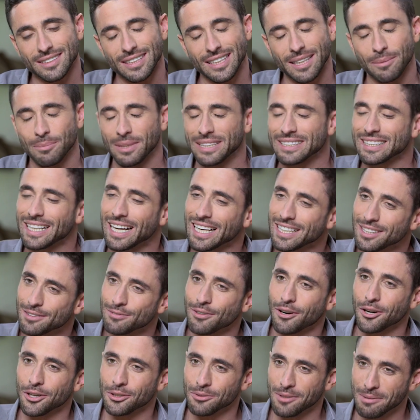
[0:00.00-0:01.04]
I mean, it's kind of
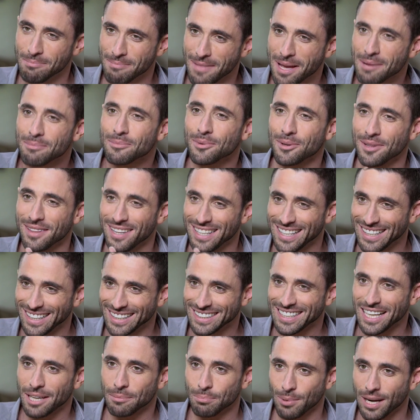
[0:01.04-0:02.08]
hard to remember the
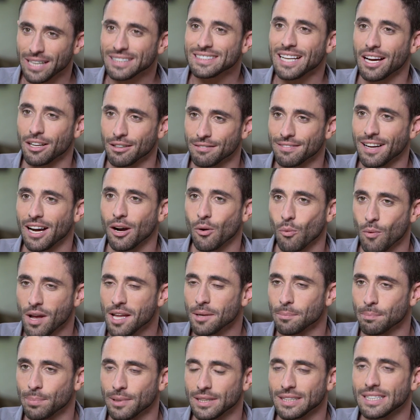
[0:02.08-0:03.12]
exact breakdown of how it
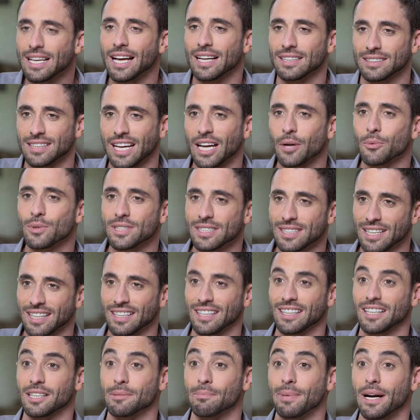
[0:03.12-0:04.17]
went, but yes, I was
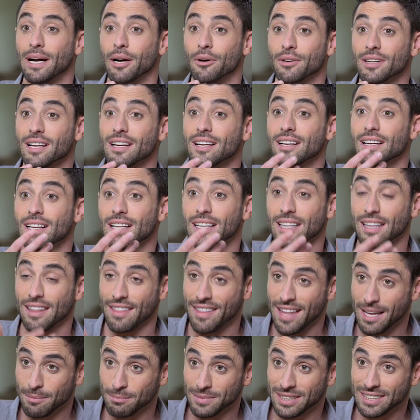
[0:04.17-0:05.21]
thinking about
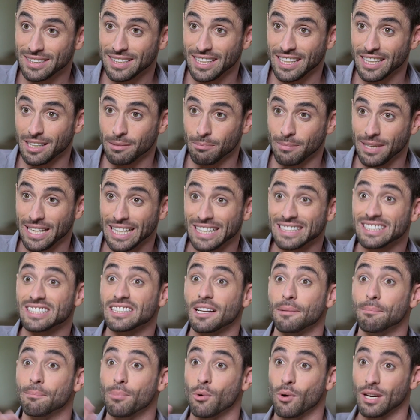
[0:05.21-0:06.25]
them seeing me. At
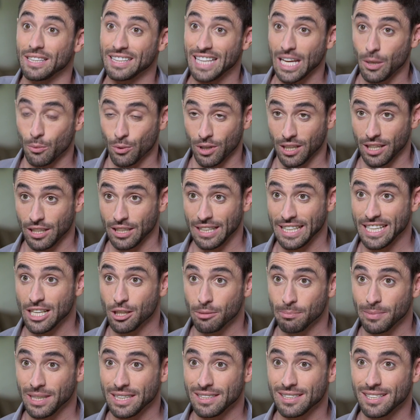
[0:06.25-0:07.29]
some point, they were going to hear
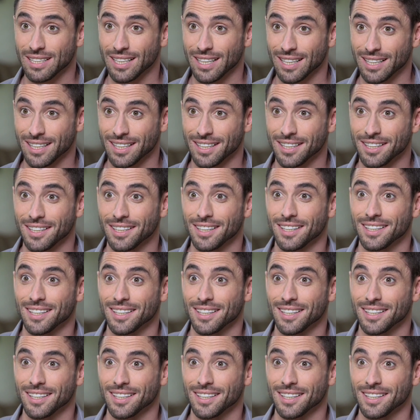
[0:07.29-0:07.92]
me tick.